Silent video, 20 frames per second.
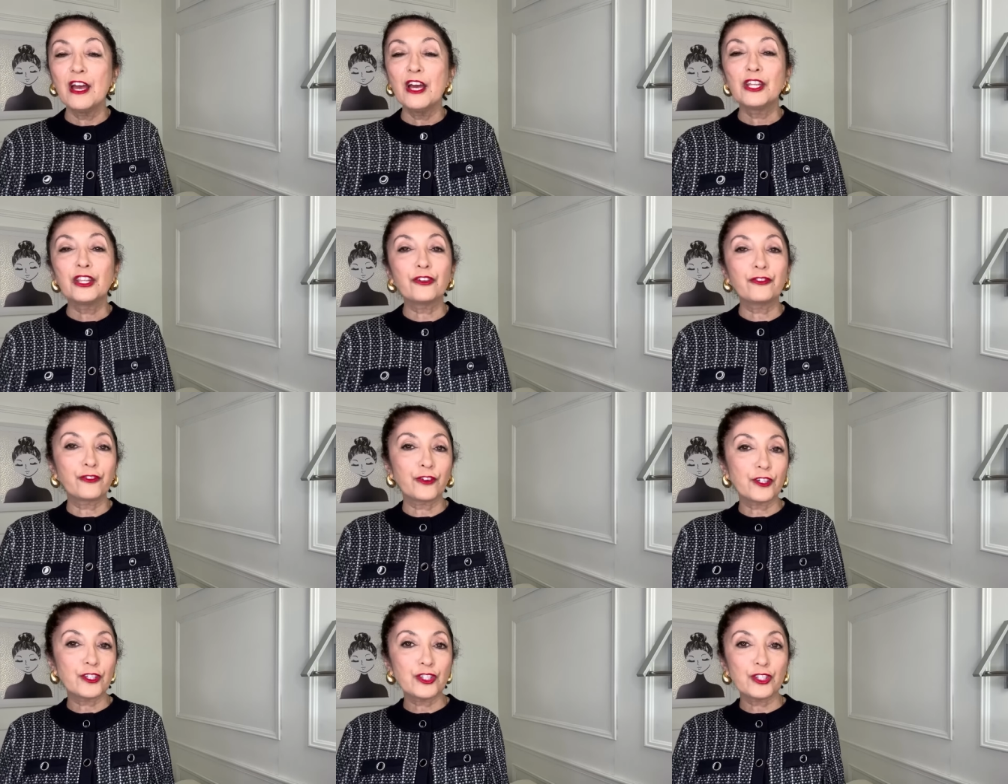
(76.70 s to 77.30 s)
the
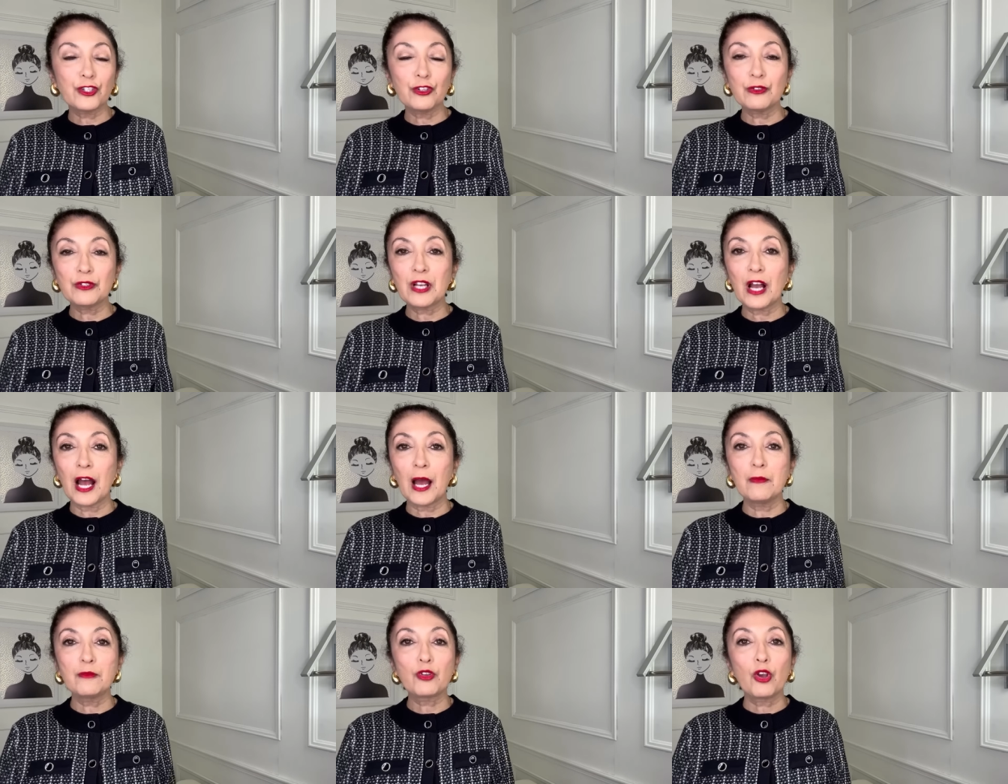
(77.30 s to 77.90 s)
first two
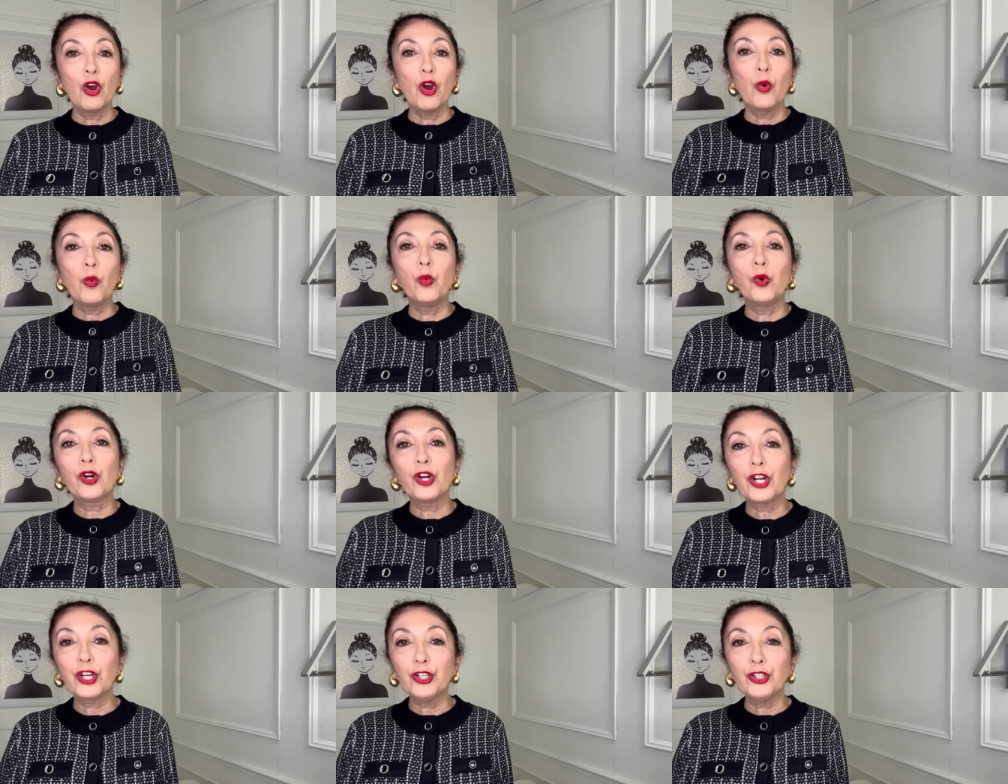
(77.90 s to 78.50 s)
times
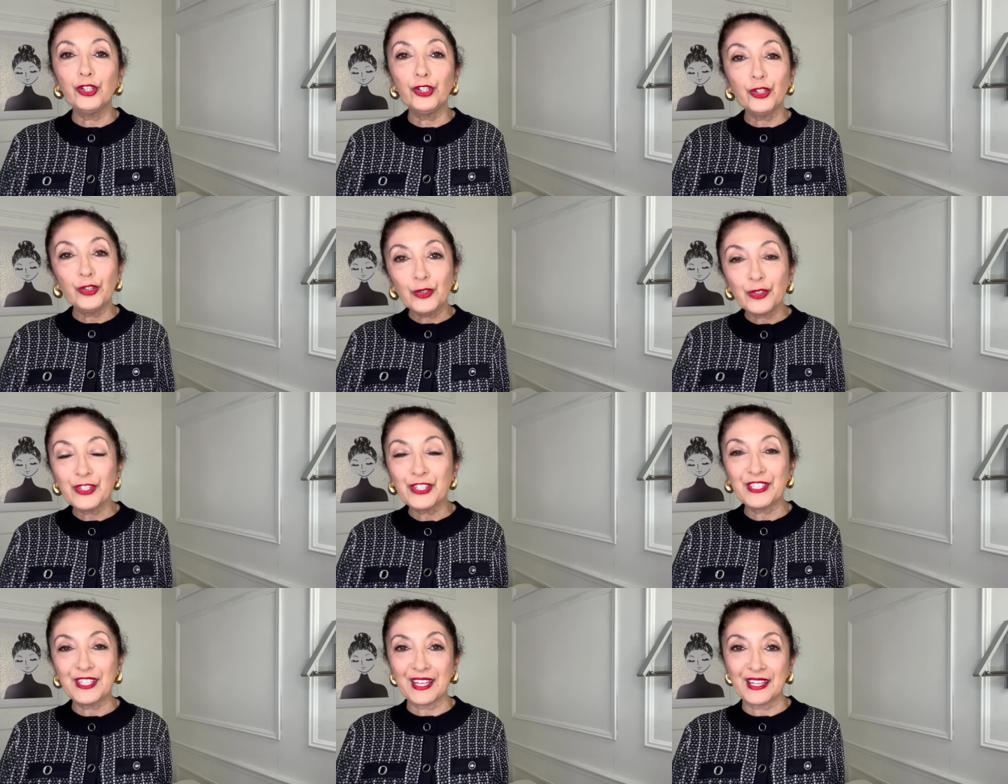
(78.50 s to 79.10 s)
were a
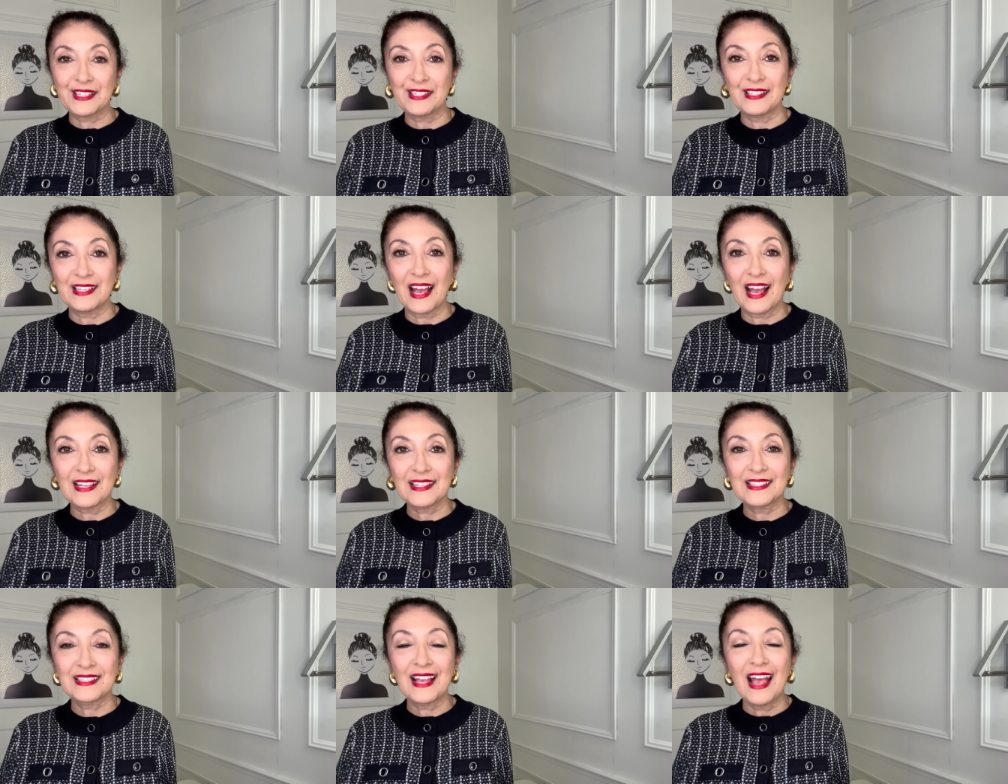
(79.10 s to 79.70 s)
huge
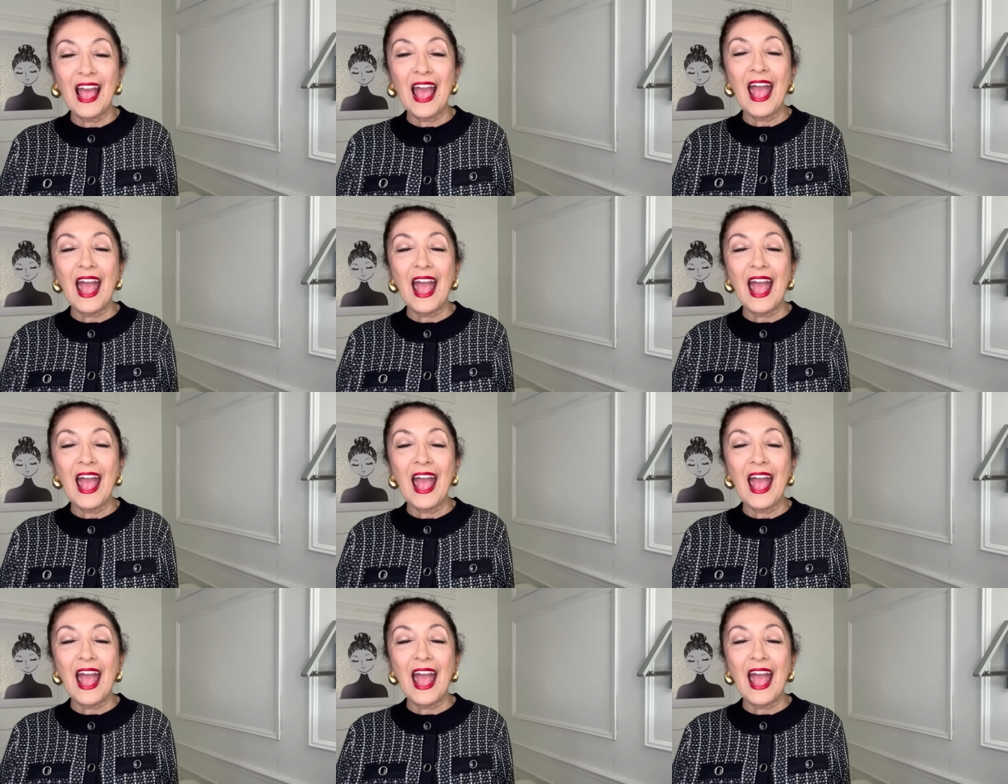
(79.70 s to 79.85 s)
success